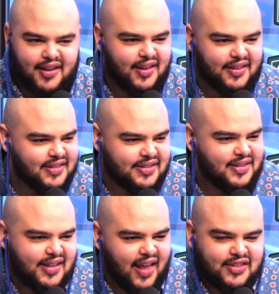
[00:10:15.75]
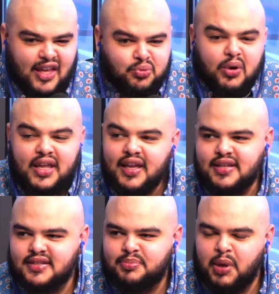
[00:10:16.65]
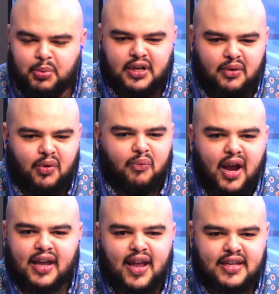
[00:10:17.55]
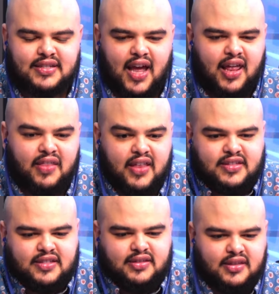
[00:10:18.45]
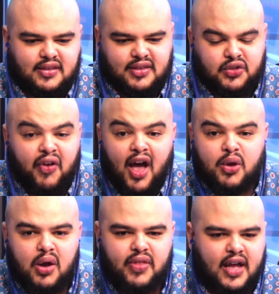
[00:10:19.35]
It's that's what he is. People need to recognize that, and that's there's value in that.